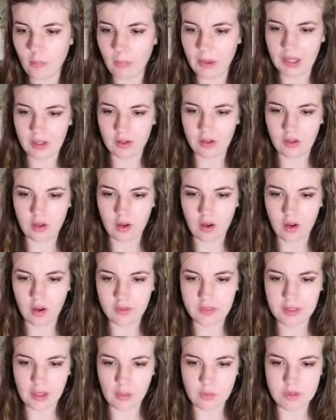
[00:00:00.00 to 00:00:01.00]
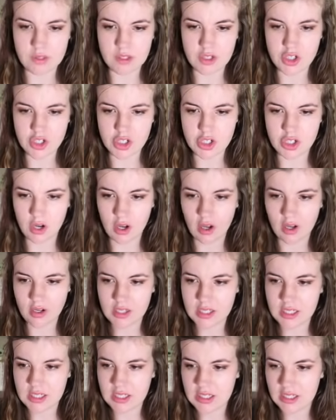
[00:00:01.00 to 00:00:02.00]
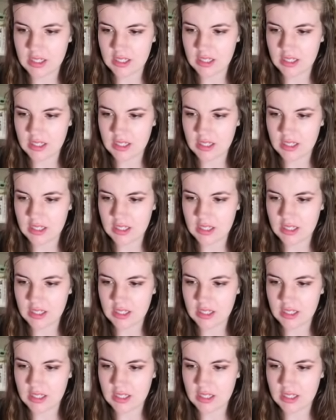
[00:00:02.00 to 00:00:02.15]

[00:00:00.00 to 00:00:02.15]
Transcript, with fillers: my god, that was a shot.